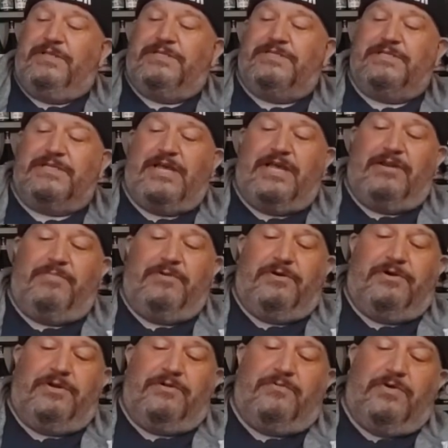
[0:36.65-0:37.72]
This is the kind of
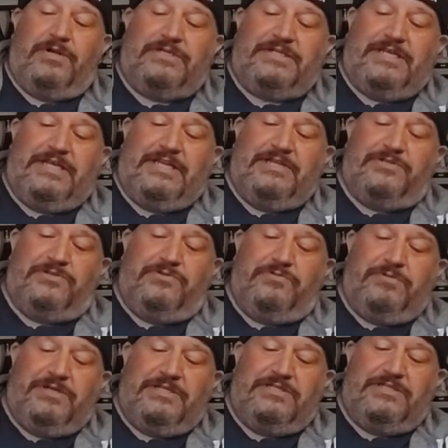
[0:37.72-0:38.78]
beer you want to get into
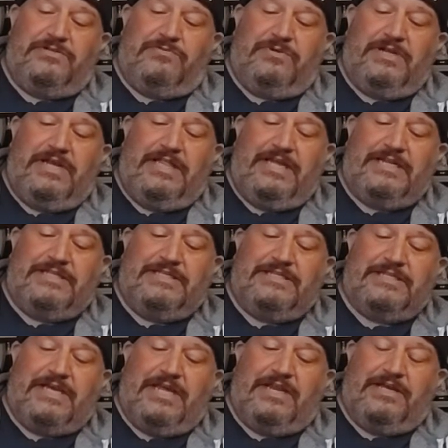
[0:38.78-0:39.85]
because, you know what, I like
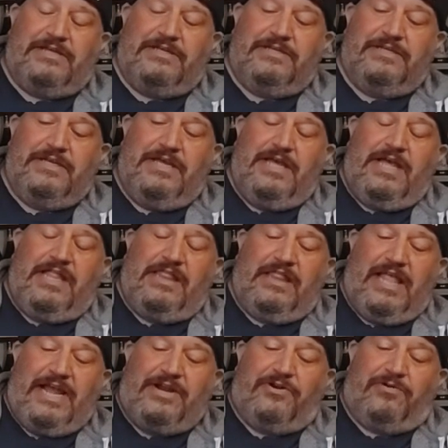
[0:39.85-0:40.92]
these kind of
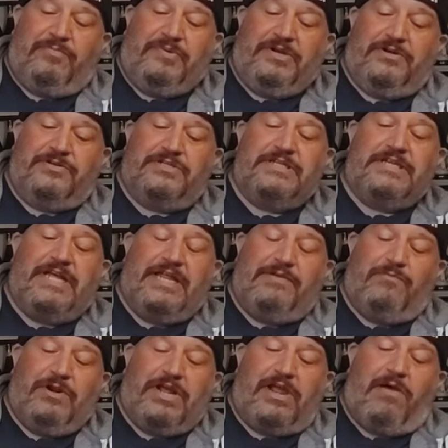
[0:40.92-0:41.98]
lighter beers. And
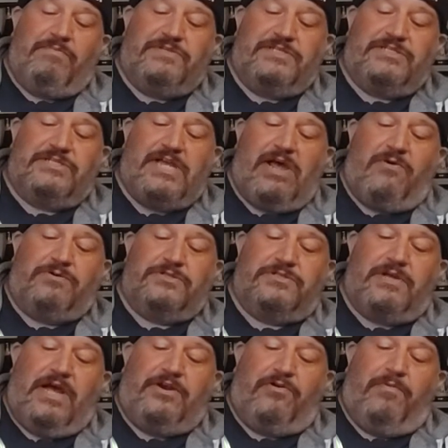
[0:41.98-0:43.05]
when it comes to
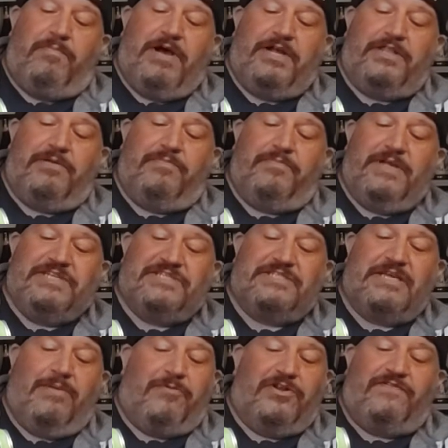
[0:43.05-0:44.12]
sours, I don't mind them as
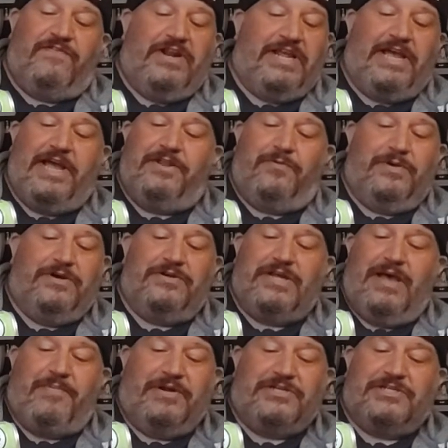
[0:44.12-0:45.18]
summer. It's funny, in the
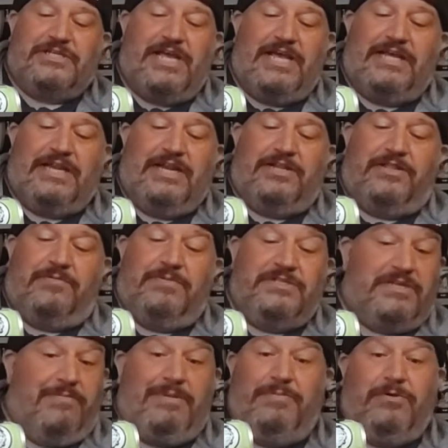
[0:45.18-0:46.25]
wintertime, I just can't get into them. And
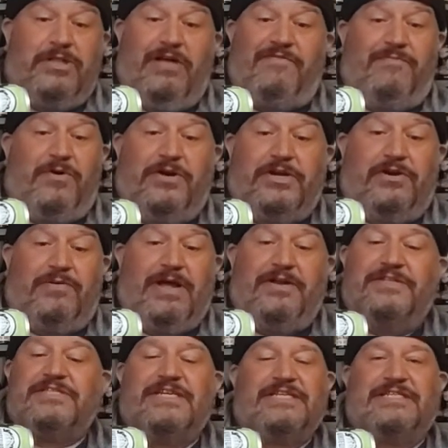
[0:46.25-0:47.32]
some people love them all year round.
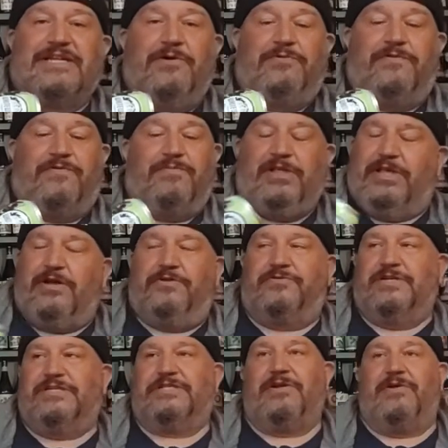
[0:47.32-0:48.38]
It's like stouts for me. Like, I'll
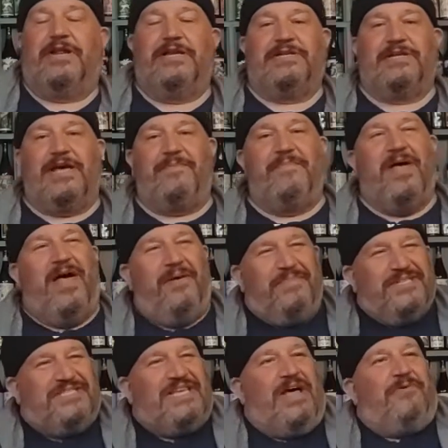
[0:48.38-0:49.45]
drink a stout anytime,
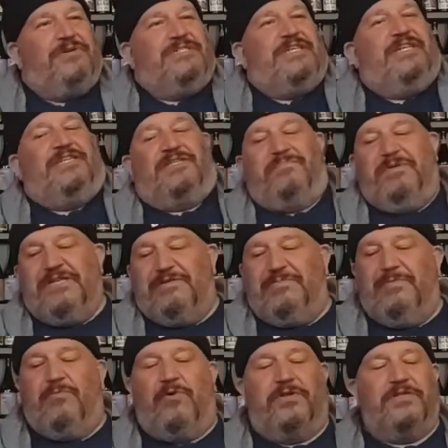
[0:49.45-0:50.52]
but sours tend to speak to me
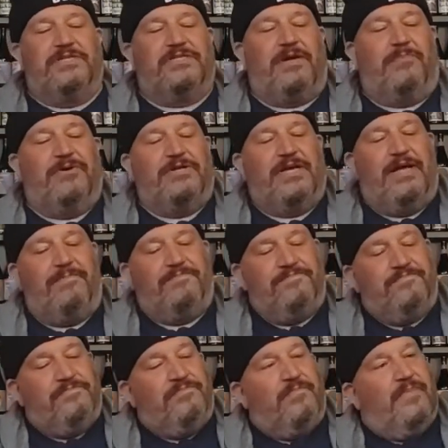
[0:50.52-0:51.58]
more in the summertime.
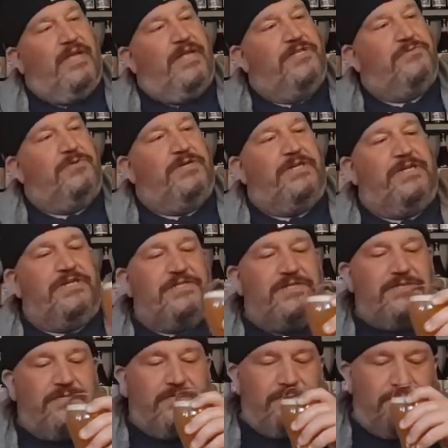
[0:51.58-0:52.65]
Is what it is.